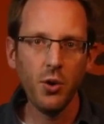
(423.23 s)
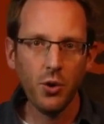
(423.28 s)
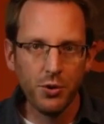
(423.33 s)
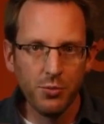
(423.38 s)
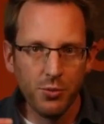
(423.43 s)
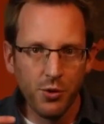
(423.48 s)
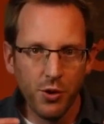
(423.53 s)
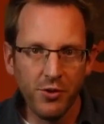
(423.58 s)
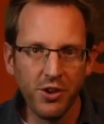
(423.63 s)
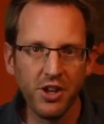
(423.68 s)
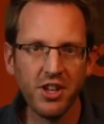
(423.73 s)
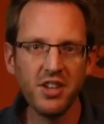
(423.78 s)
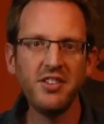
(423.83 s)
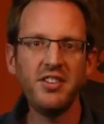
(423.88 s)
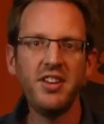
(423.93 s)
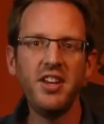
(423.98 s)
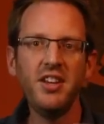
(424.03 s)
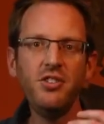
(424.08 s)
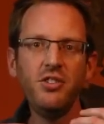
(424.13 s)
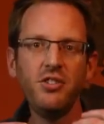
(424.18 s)
Well, the movement
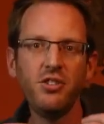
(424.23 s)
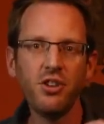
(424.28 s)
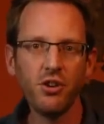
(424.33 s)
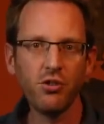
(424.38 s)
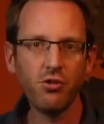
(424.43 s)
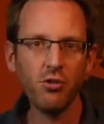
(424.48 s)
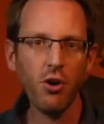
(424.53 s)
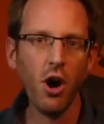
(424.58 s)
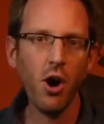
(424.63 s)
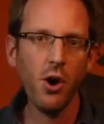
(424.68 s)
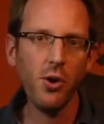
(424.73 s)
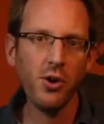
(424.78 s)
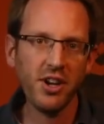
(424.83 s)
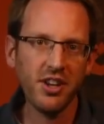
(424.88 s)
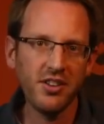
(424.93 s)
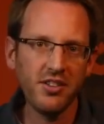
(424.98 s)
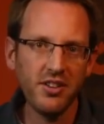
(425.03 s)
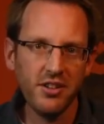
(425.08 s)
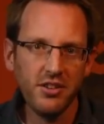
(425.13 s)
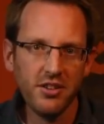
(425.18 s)
continued to grow,
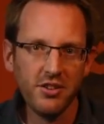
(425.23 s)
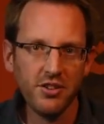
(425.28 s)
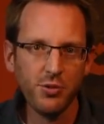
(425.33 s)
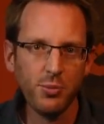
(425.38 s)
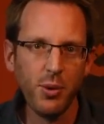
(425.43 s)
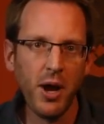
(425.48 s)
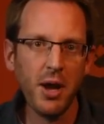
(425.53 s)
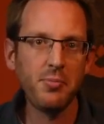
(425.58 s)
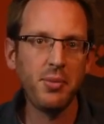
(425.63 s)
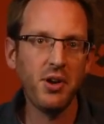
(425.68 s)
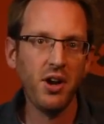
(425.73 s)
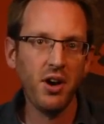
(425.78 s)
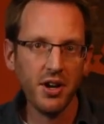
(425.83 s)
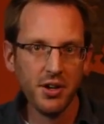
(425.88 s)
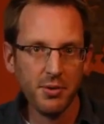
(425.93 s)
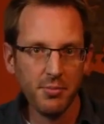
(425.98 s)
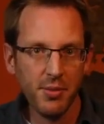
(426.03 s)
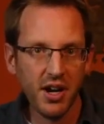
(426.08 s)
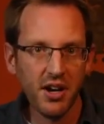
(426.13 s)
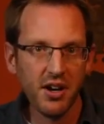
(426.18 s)
it continued to spread
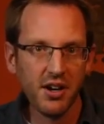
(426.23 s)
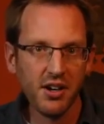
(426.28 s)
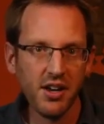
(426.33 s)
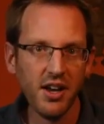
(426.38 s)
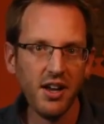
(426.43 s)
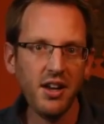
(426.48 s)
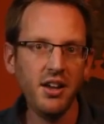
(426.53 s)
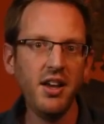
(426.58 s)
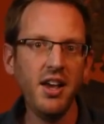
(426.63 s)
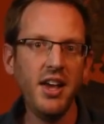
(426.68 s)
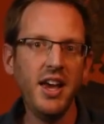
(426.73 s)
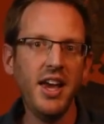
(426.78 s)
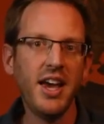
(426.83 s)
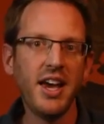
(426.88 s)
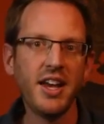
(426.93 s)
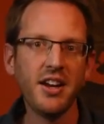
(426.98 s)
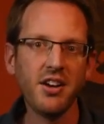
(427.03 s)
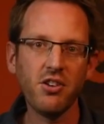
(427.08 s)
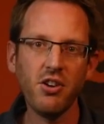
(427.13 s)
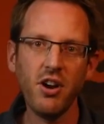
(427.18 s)
beyond America
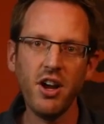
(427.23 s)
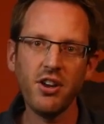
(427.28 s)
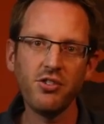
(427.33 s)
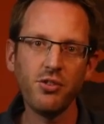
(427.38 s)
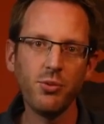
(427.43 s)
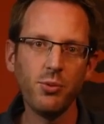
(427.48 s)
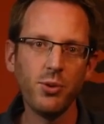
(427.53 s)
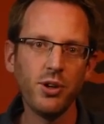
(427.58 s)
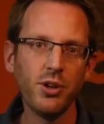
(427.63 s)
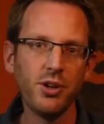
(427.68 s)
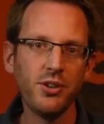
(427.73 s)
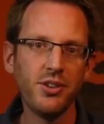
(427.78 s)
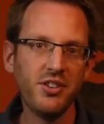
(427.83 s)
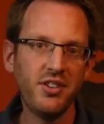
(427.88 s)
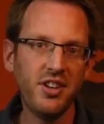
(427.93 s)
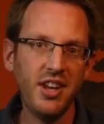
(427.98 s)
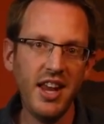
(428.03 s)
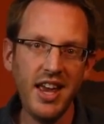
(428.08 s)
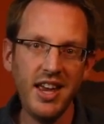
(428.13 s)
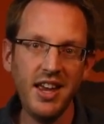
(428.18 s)
and across the world,
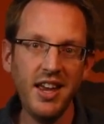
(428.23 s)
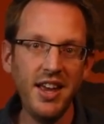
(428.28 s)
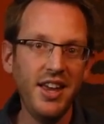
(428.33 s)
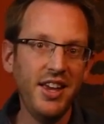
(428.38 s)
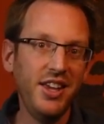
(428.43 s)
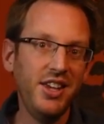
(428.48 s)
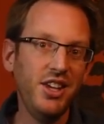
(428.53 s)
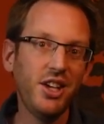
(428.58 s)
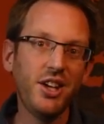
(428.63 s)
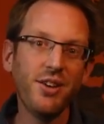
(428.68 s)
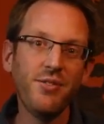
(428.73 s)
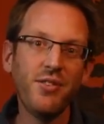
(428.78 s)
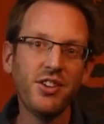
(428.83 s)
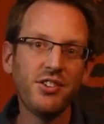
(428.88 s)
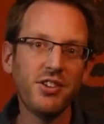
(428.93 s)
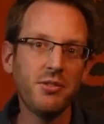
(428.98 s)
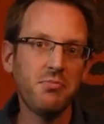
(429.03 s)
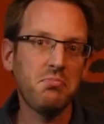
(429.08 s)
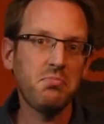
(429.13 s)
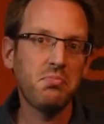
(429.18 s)
and today you can
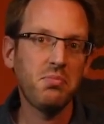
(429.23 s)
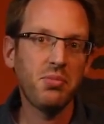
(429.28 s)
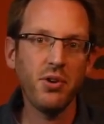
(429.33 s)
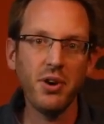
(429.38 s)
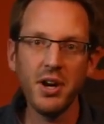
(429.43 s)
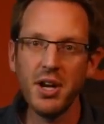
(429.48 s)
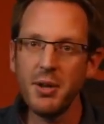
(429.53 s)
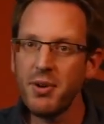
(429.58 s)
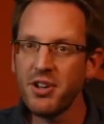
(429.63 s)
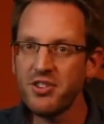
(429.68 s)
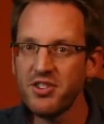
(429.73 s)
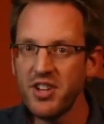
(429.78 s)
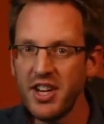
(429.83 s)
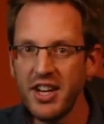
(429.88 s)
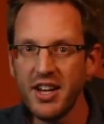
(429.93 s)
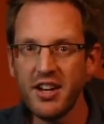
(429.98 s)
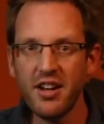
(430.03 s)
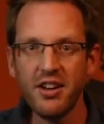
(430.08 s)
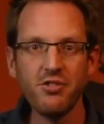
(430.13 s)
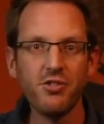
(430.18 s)
visit pretty much
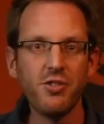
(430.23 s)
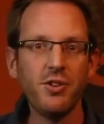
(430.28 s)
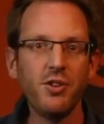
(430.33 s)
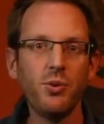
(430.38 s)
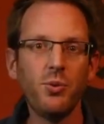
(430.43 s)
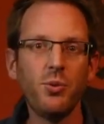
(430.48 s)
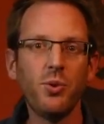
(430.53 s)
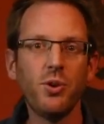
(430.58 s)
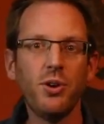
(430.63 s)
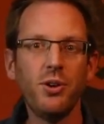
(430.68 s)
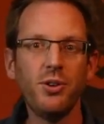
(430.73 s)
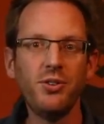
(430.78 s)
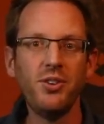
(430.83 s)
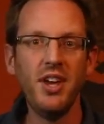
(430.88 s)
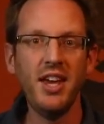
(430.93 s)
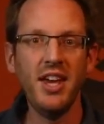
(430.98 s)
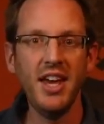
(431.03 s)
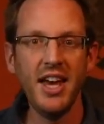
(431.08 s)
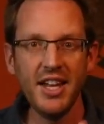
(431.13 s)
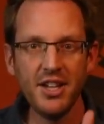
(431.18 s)
any country in the
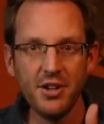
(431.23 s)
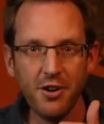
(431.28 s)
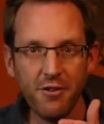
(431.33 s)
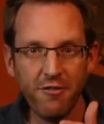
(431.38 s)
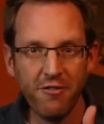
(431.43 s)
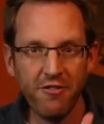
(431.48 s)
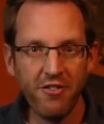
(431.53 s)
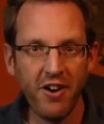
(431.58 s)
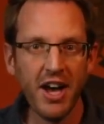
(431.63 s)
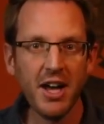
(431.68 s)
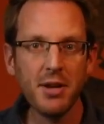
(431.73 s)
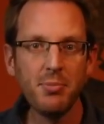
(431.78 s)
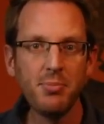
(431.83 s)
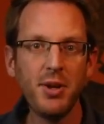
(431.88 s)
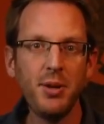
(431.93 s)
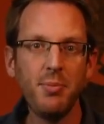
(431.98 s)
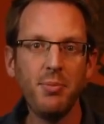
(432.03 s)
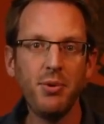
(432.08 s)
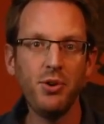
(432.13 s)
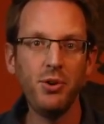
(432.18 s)
world and you'll find
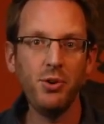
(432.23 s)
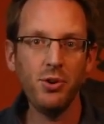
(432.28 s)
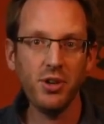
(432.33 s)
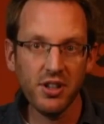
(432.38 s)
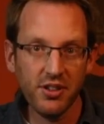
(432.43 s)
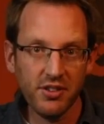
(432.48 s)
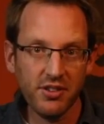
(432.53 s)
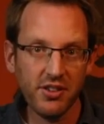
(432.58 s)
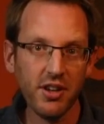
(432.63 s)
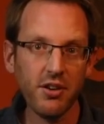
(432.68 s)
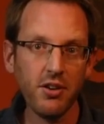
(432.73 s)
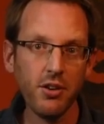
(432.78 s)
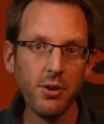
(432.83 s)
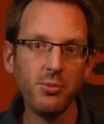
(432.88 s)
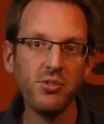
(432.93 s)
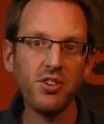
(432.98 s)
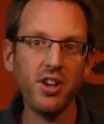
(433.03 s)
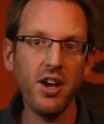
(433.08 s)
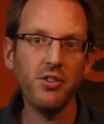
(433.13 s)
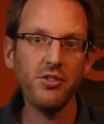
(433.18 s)
people who consider
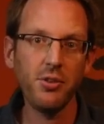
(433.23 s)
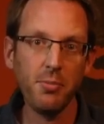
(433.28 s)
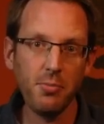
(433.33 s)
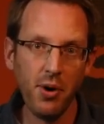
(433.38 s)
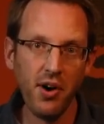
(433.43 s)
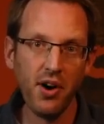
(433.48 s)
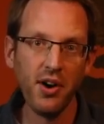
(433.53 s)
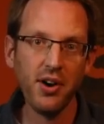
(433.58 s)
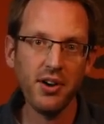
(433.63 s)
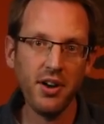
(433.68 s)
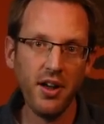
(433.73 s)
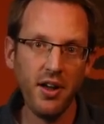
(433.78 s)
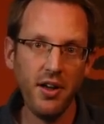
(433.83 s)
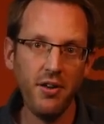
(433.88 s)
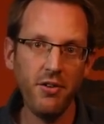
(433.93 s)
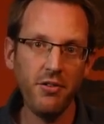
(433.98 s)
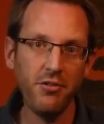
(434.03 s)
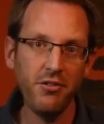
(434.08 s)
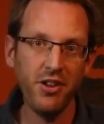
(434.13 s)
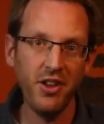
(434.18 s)
themselves a part
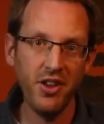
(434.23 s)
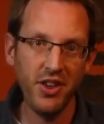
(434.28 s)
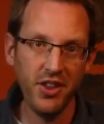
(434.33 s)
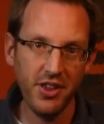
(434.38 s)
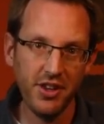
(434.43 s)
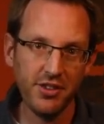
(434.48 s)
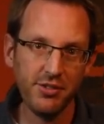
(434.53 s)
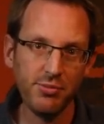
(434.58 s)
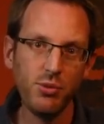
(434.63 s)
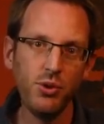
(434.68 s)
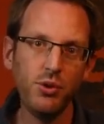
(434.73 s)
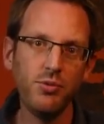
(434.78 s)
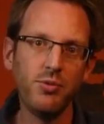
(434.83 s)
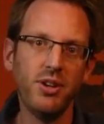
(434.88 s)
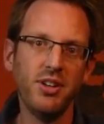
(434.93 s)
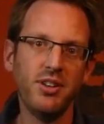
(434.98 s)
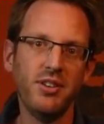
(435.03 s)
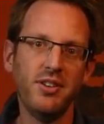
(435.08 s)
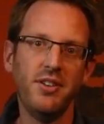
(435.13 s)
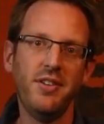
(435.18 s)
of this
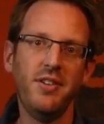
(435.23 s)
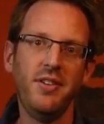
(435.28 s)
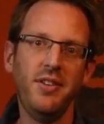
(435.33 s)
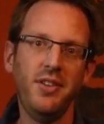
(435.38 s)
movement.